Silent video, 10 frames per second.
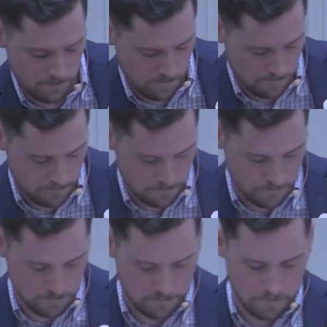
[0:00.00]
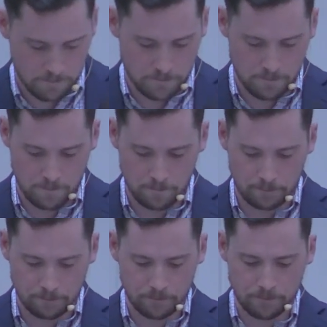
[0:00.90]

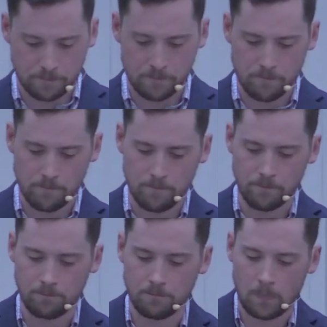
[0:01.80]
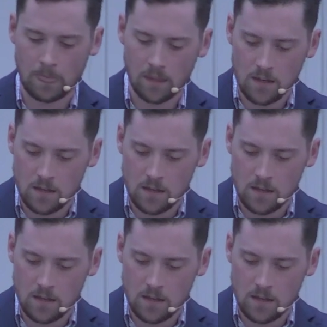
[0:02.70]
Nobody speaks.